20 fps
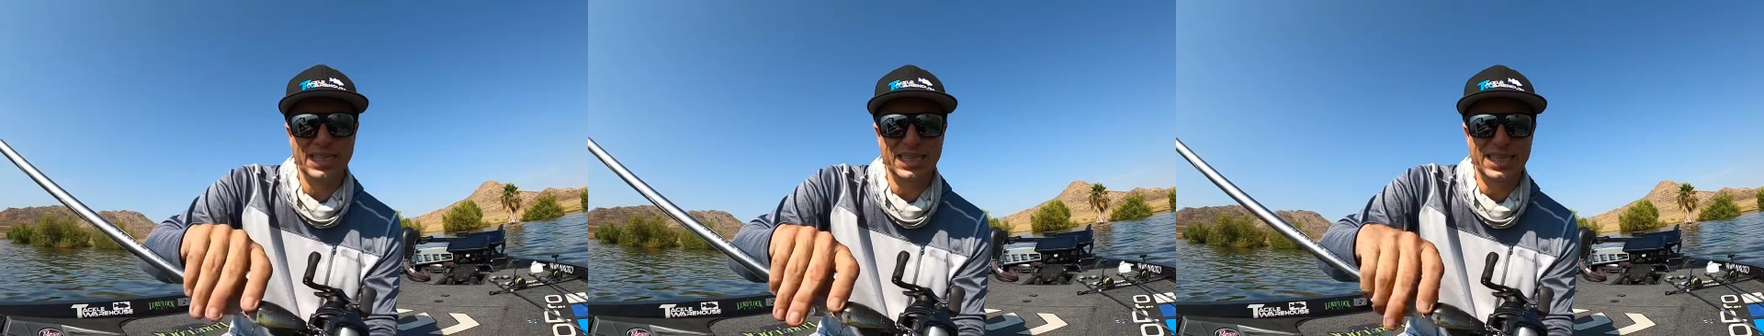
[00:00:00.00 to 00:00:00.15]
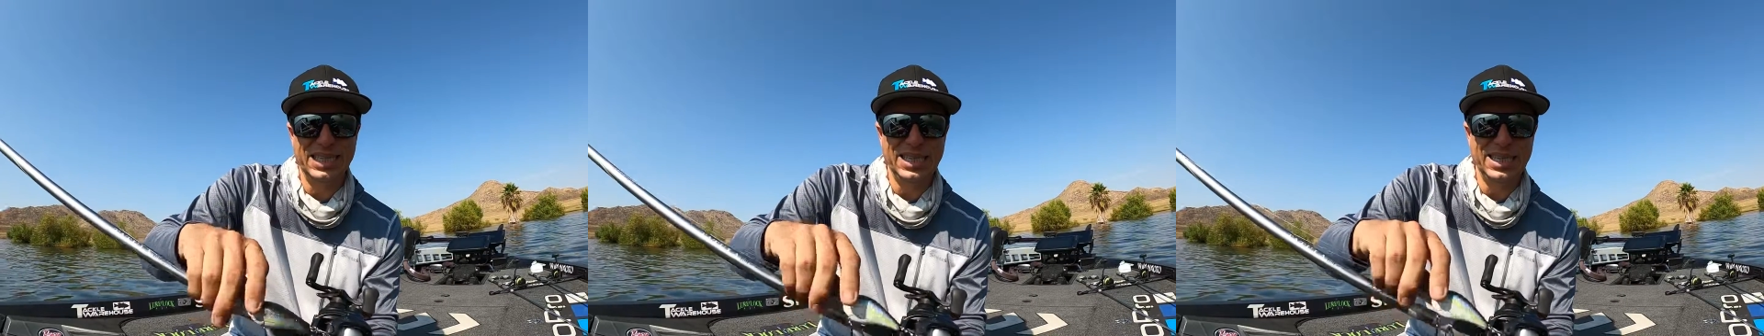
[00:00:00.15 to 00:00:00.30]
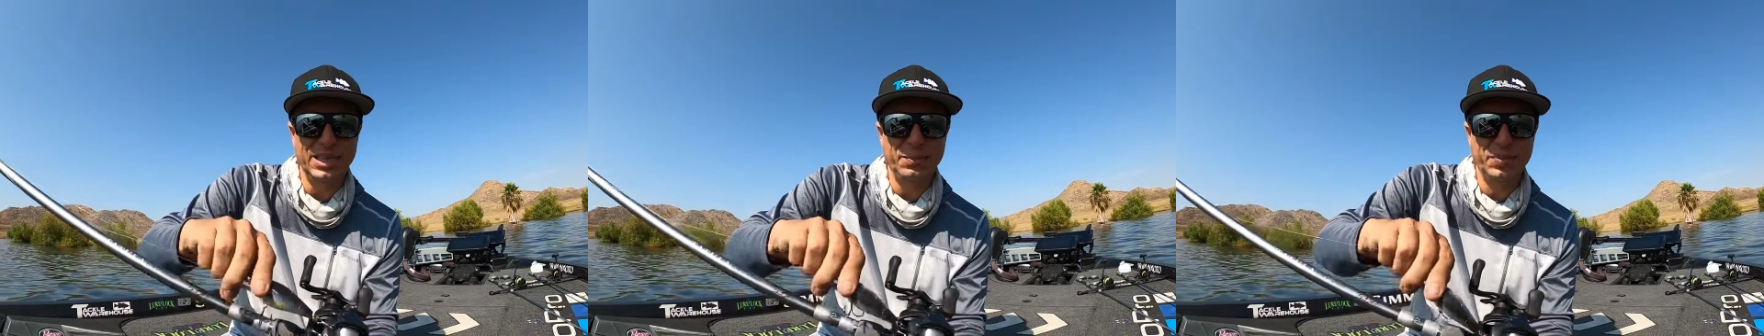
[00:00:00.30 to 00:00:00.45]

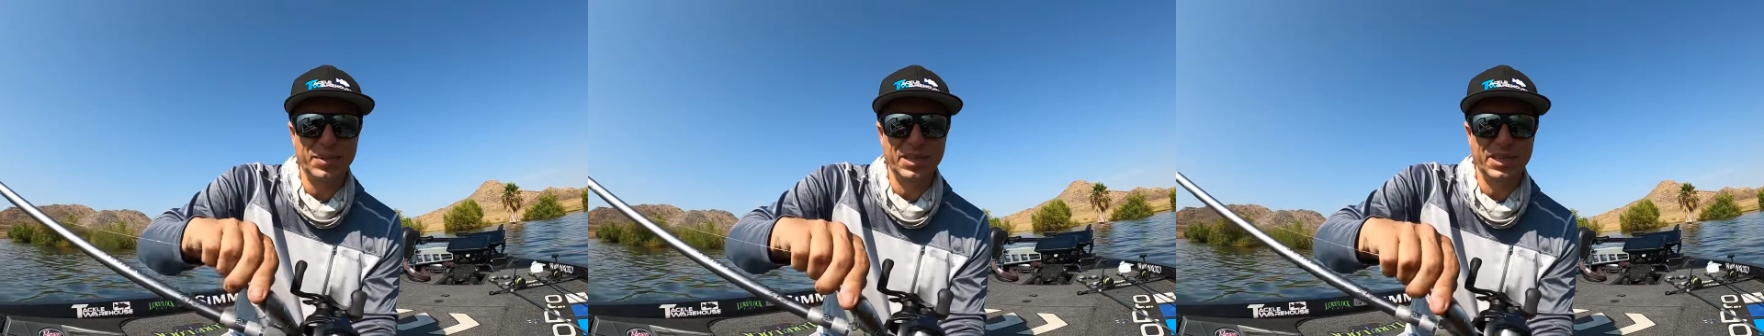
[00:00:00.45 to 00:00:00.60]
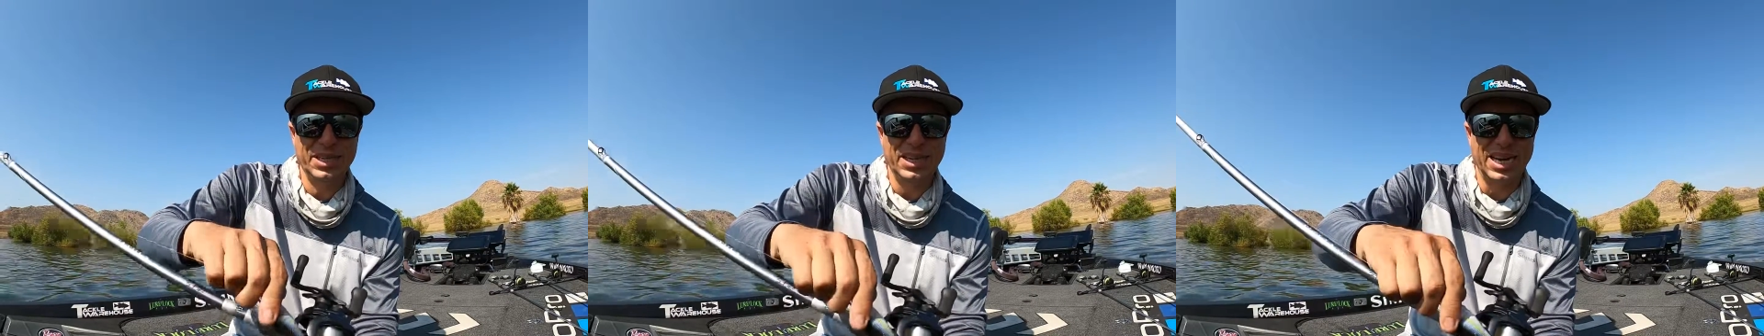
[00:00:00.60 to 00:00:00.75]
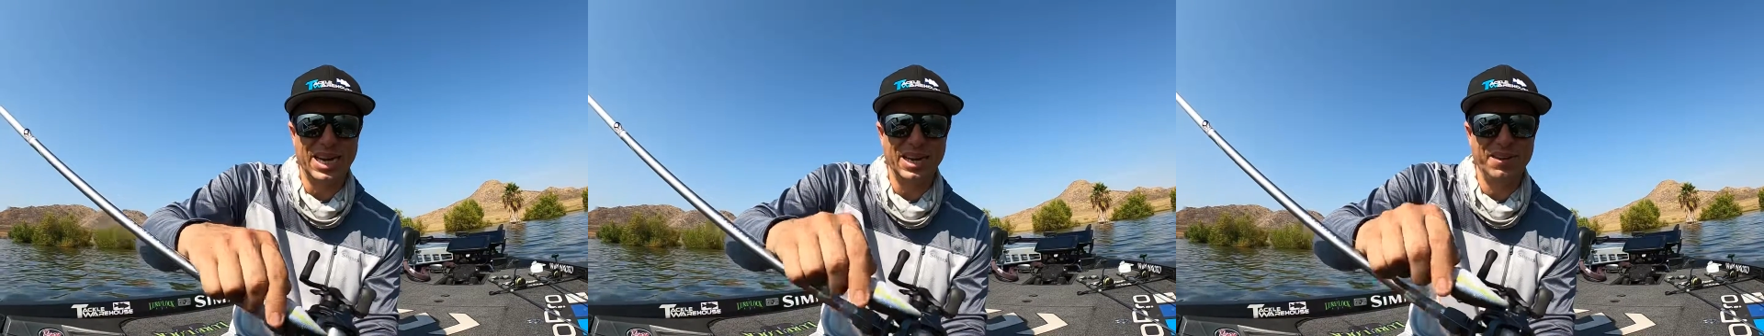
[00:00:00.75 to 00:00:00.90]

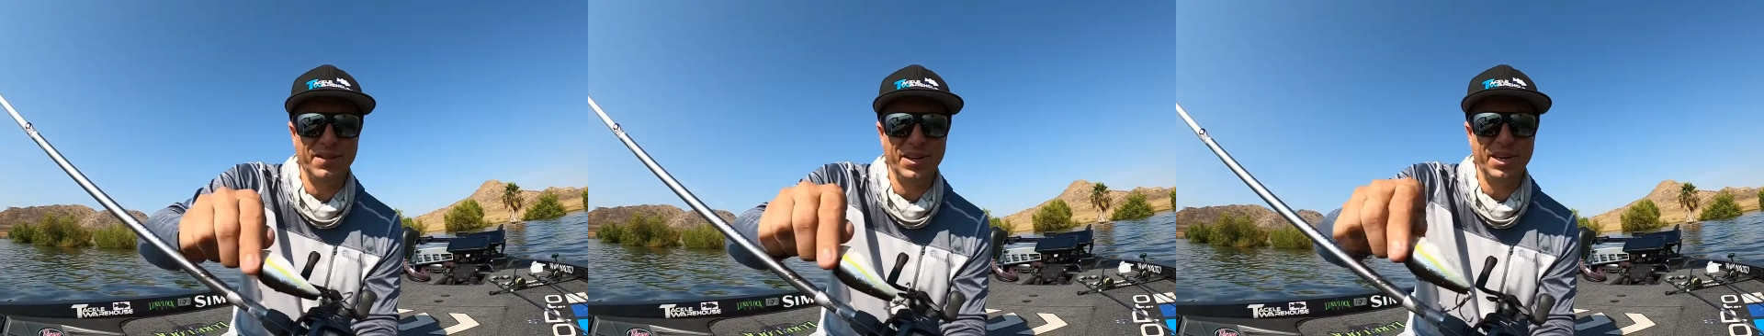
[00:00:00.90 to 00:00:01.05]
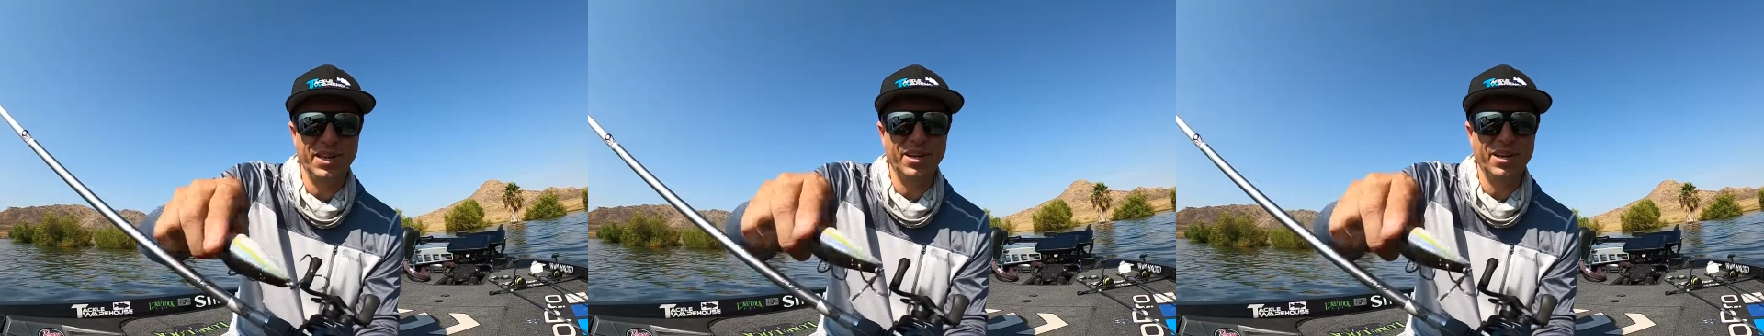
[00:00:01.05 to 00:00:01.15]
deep diving